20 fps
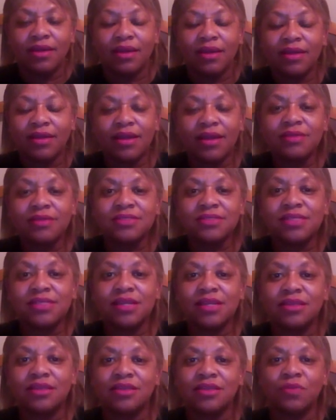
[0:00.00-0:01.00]
And I don't see
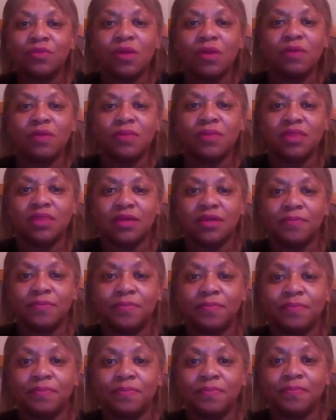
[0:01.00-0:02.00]
anything wrong with it.
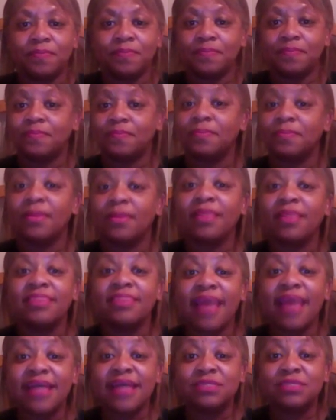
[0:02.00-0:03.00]

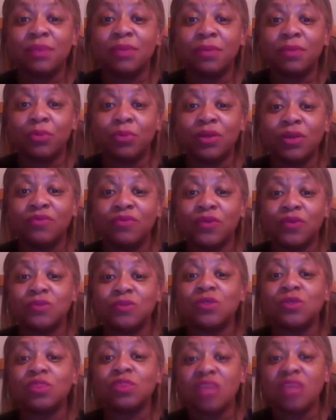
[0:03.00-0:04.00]
That's my point of view.
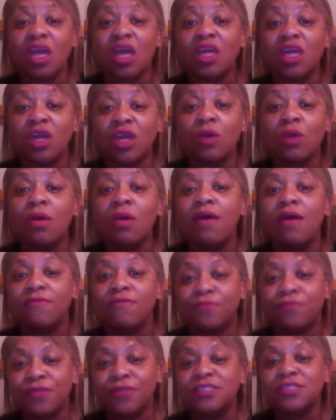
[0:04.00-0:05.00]
So thank you
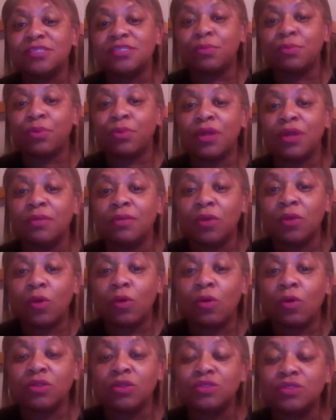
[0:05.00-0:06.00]
for the Supreme
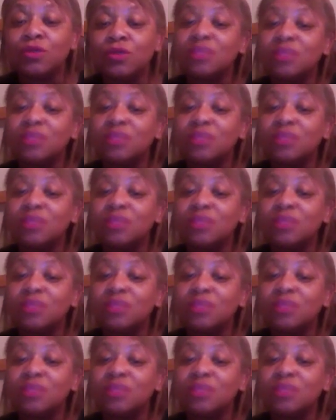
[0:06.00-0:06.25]
Court,